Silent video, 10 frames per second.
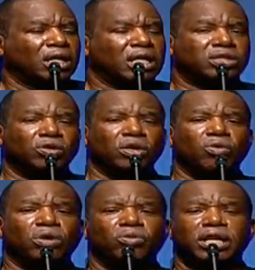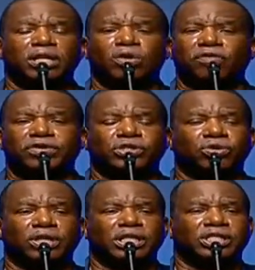There's only one way to know for
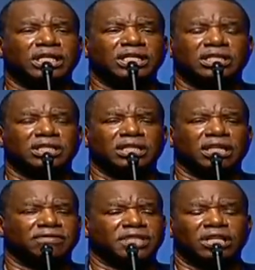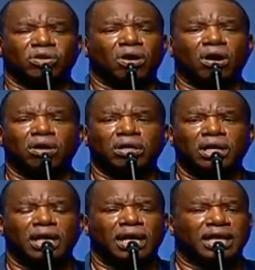sure that Jesus lives in your heart,
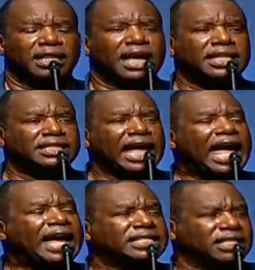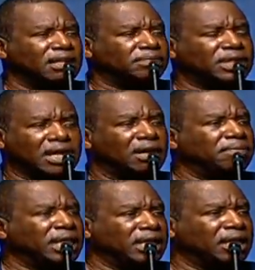and that is to ask Him to
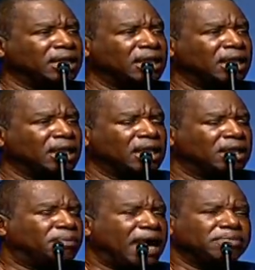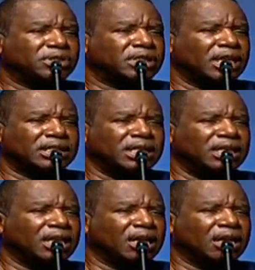come in. The Bible says,
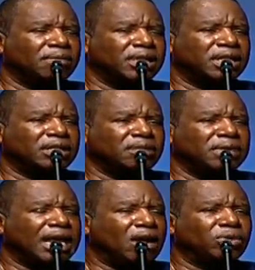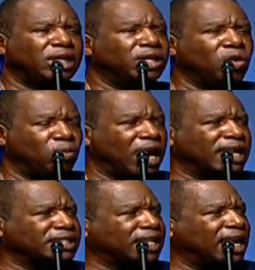He that cometh unto me, I will in no
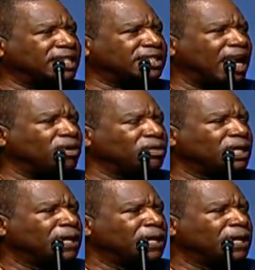wise cast out.